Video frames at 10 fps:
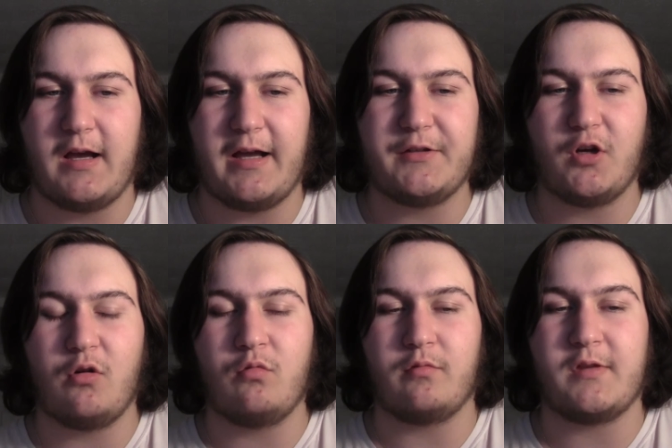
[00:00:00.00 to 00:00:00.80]
I
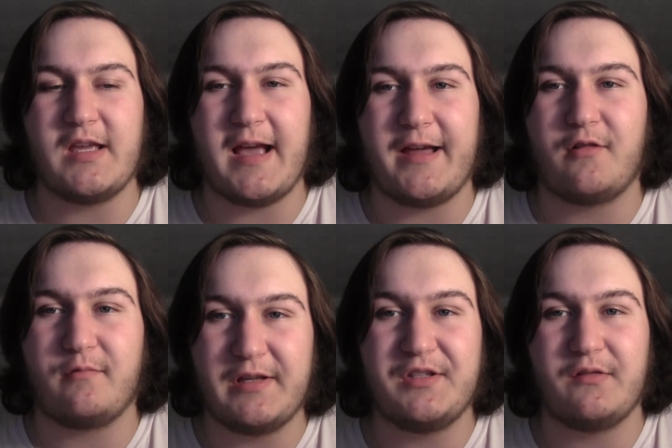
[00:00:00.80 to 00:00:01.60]
know he had a
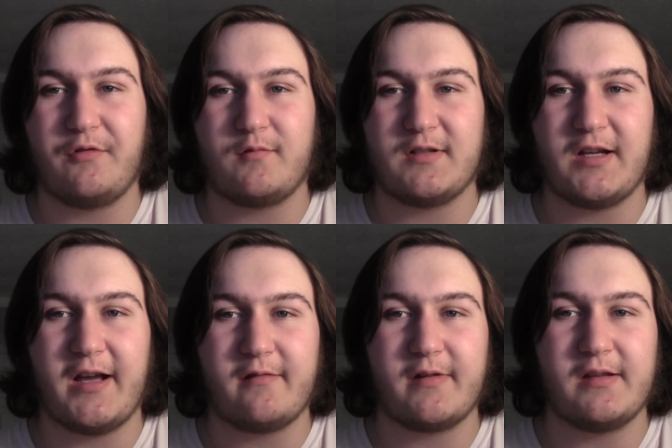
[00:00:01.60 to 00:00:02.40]
reason for
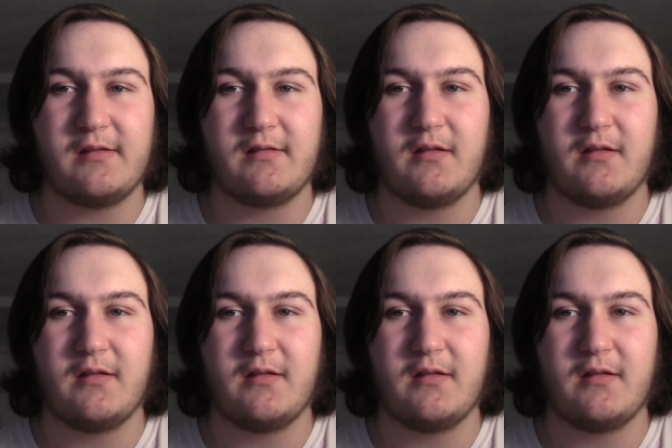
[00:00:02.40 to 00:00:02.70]
retiring,